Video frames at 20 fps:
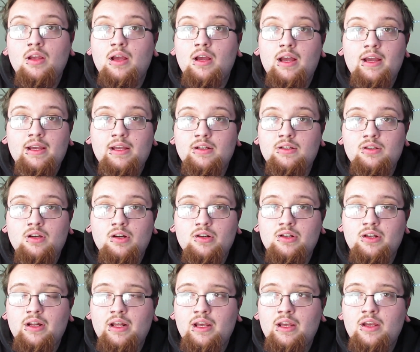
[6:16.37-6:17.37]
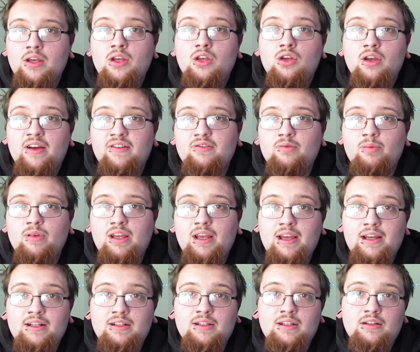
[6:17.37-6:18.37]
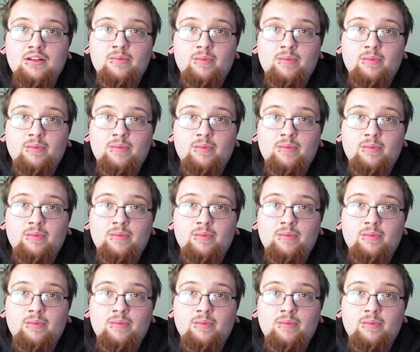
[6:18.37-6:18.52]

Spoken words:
I can't talk today. You have to be 18 to